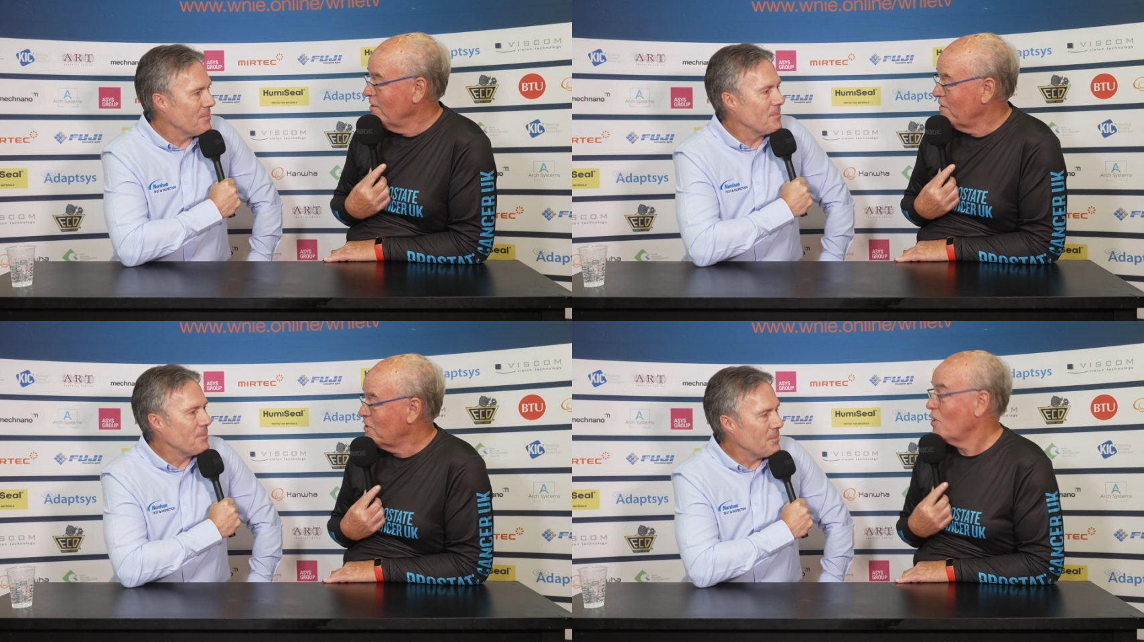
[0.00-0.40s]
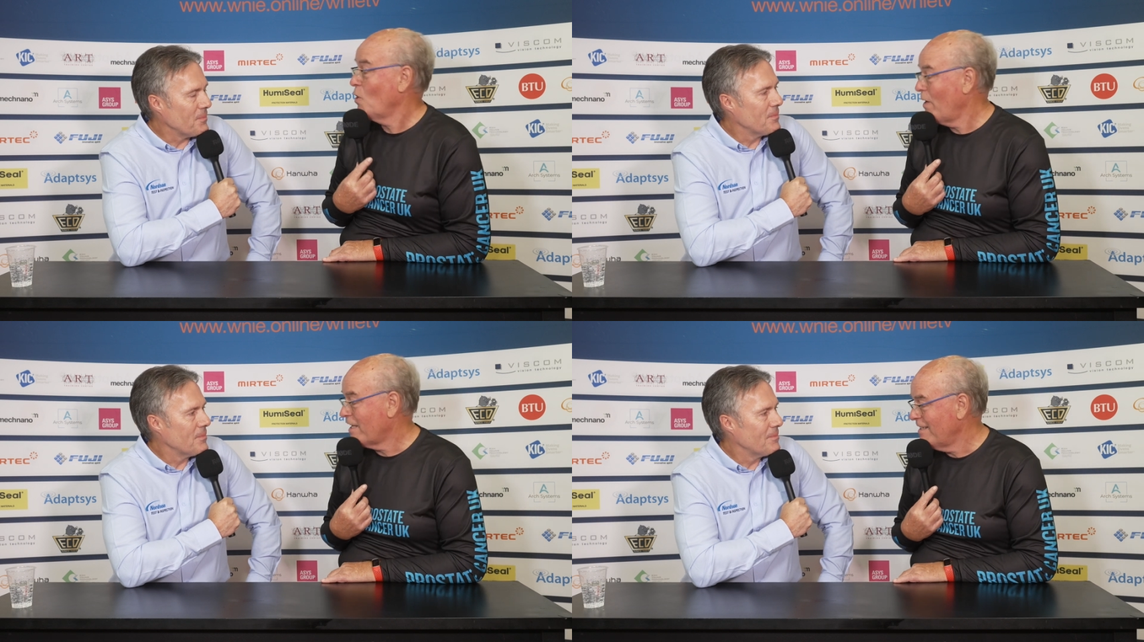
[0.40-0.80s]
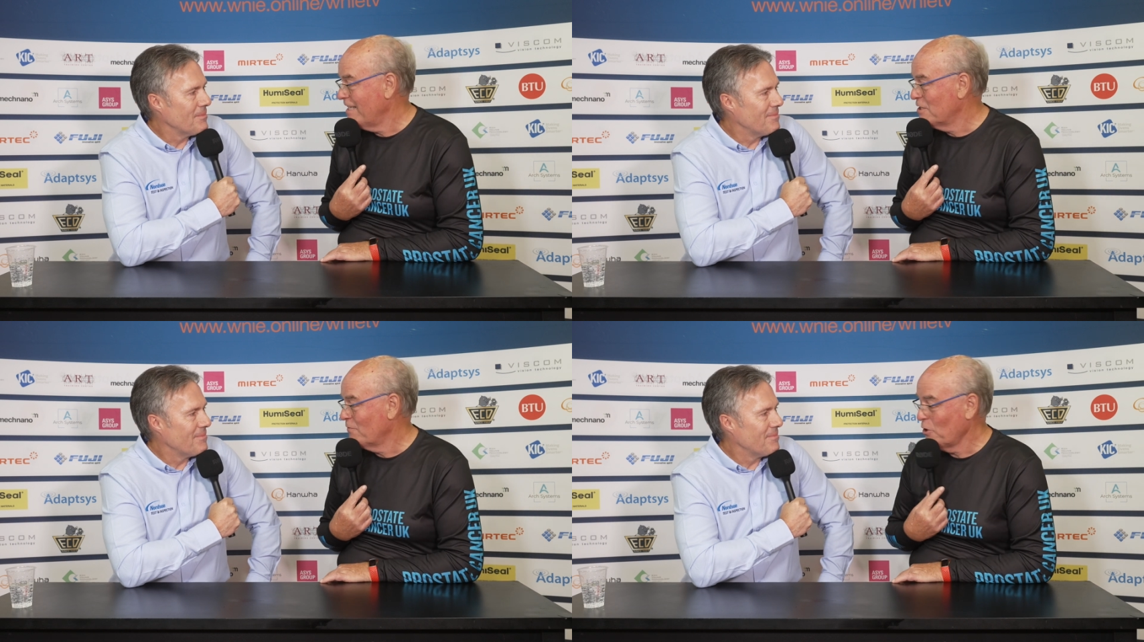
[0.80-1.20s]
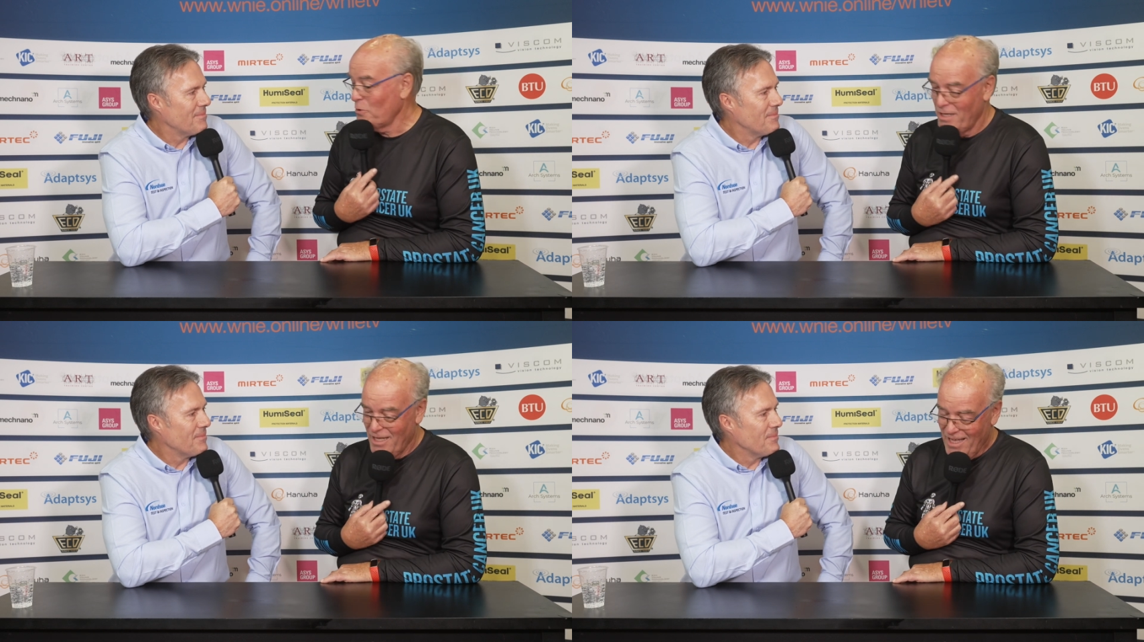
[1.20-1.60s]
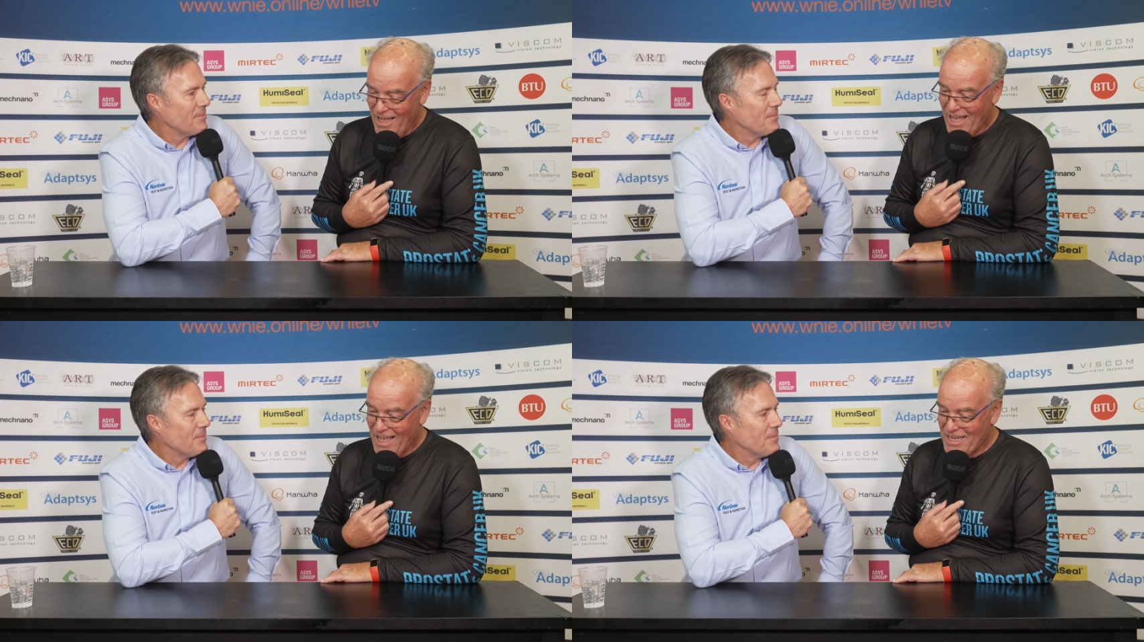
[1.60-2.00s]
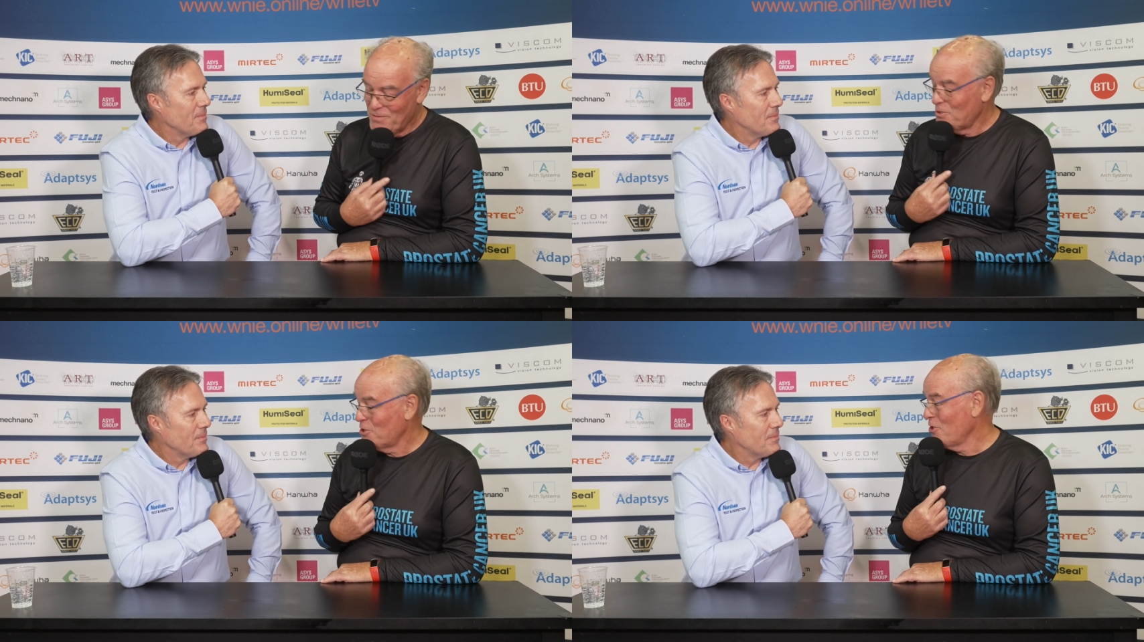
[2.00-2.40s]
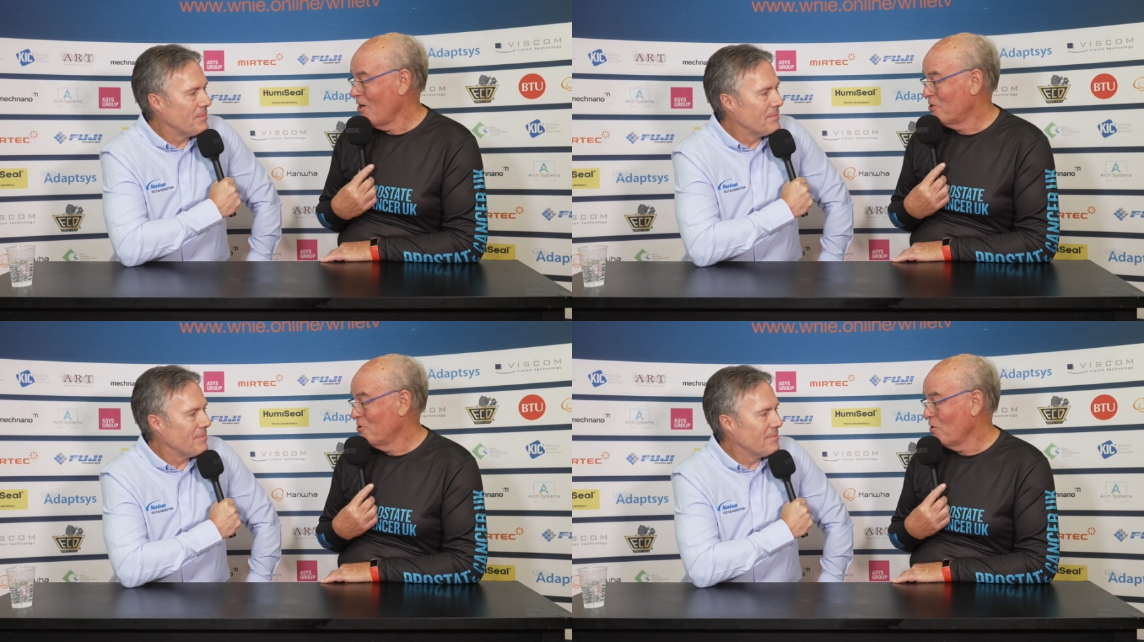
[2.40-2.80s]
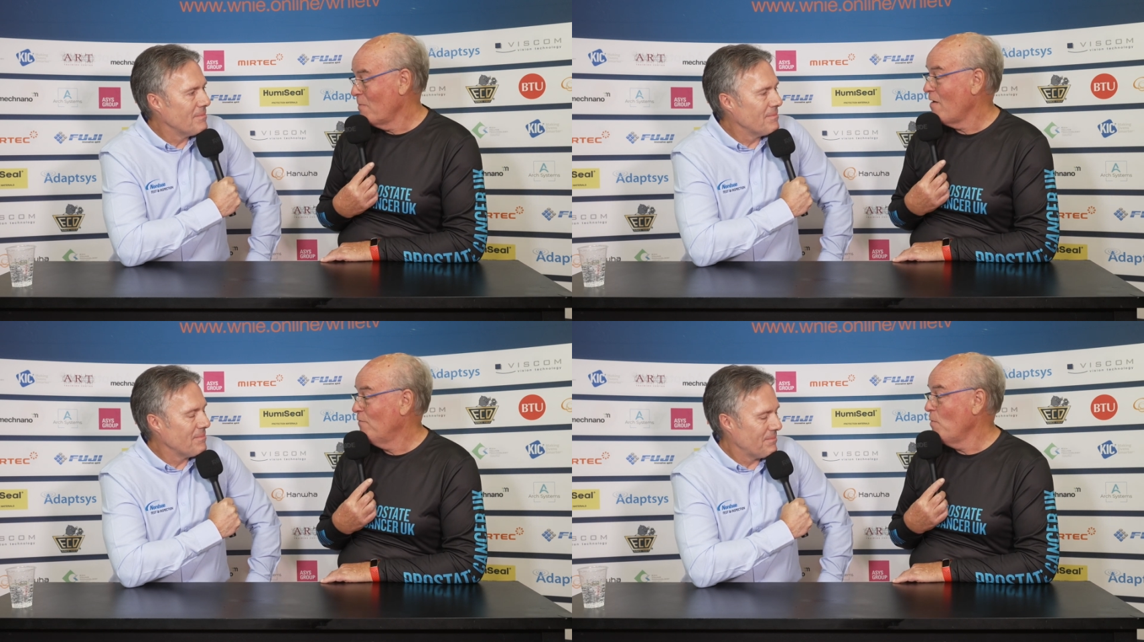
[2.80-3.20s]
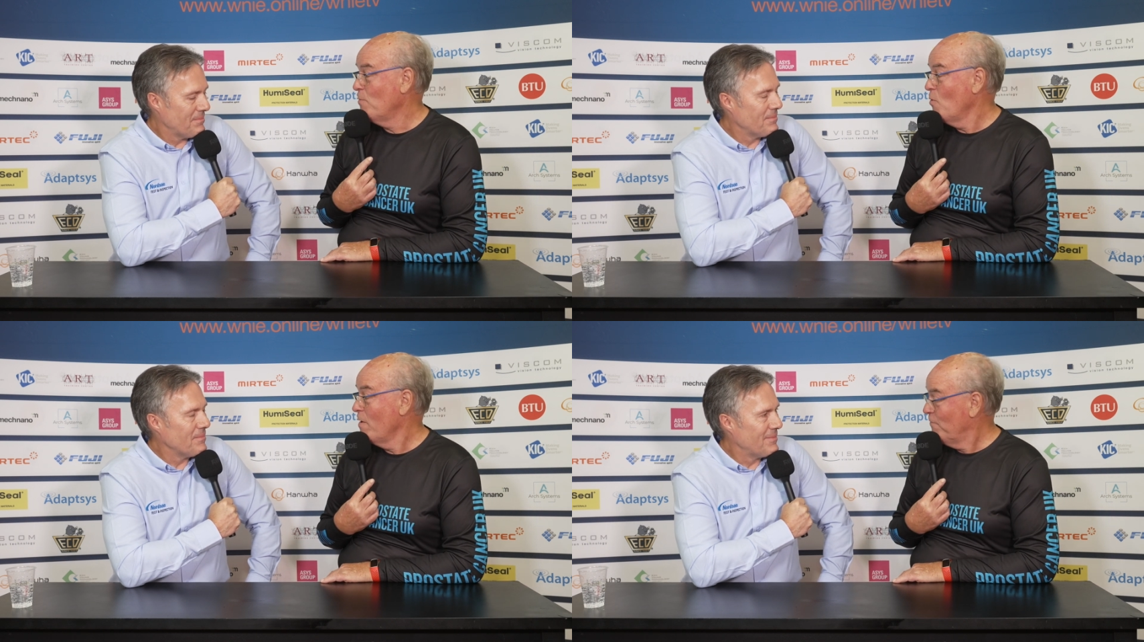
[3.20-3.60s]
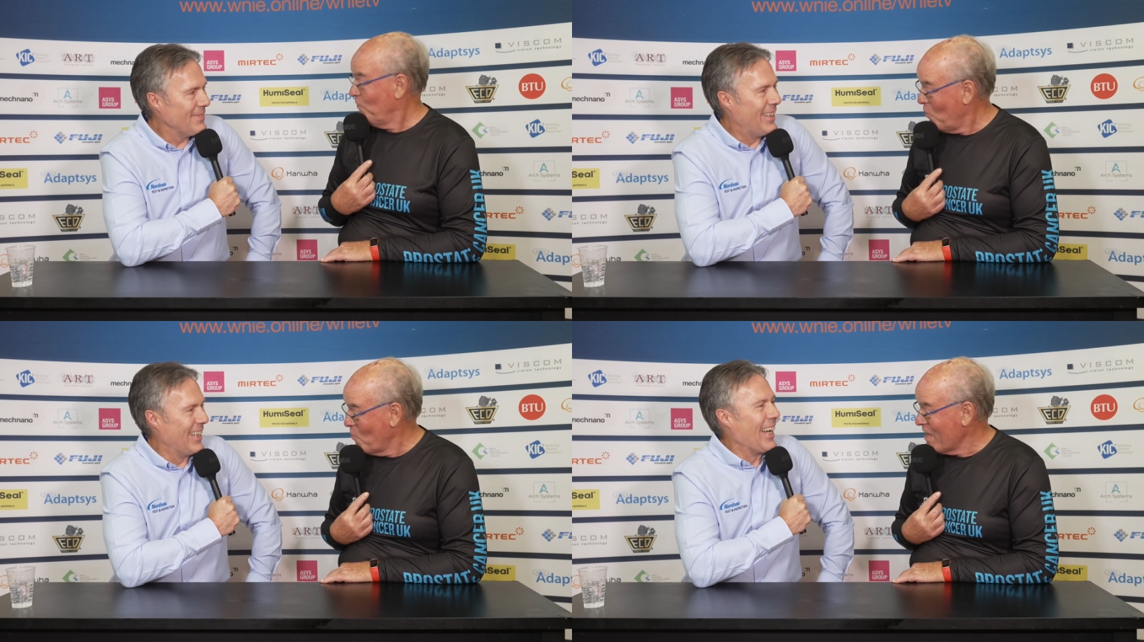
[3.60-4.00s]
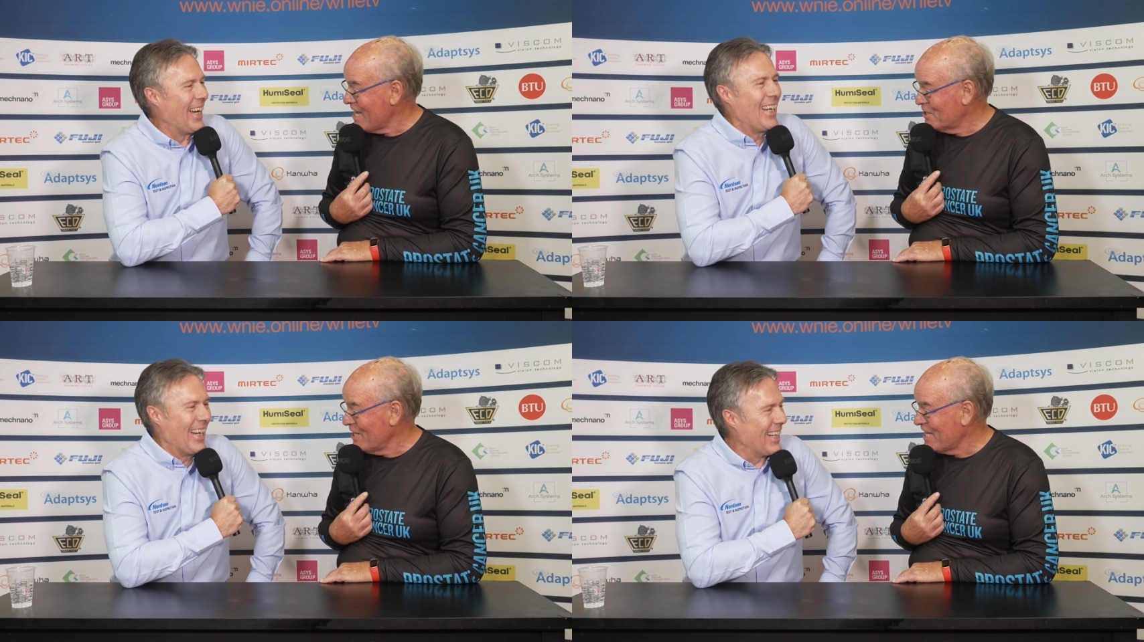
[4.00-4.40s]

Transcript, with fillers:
Speaker 1: uh, this quick interview, and it was just nice to talk about football before we actually